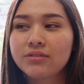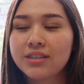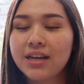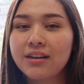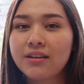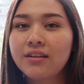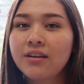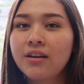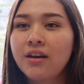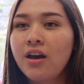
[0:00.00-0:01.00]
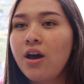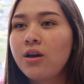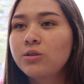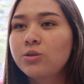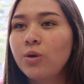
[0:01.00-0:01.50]
data.
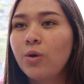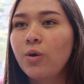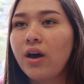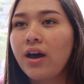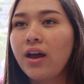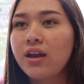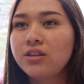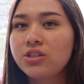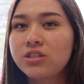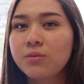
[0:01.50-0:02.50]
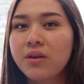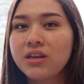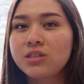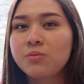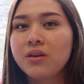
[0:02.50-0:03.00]
So it just
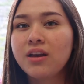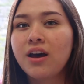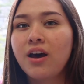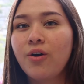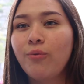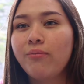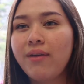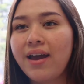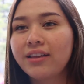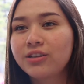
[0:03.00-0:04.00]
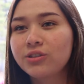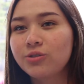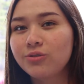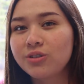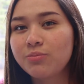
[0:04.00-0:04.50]
amazed me how math could
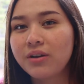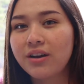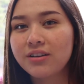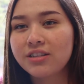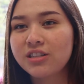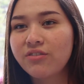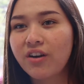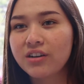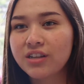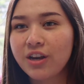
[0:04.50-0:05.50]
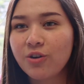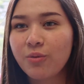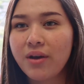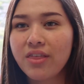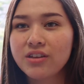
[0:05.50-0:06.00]
do this, because as far as I know,
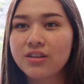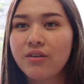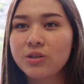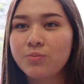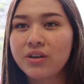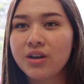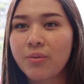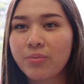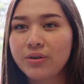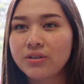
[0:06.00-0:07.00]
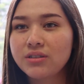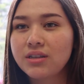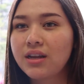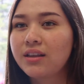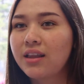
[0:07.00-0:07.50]
math has always been numbers
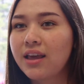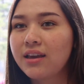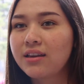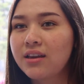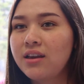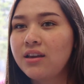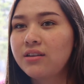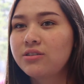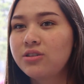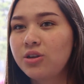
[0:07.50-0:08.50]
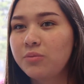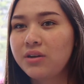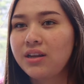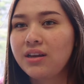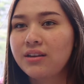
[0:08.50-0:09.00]
and like
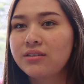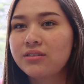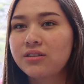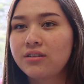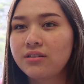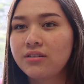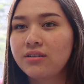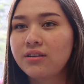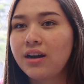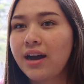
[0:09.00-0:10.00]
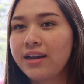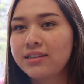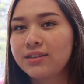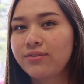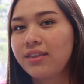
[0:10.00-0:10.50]
determining certain
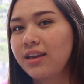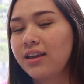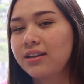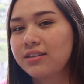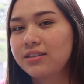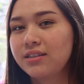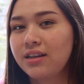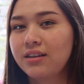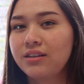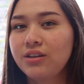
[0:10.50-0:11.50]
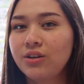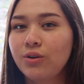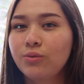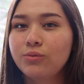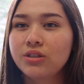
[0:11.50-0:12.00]
heights of things and
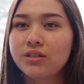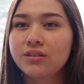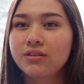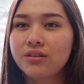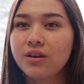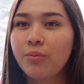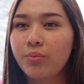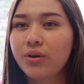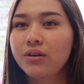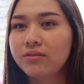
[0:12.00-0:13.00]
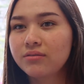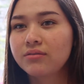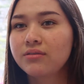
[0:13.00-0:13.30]
just numbers,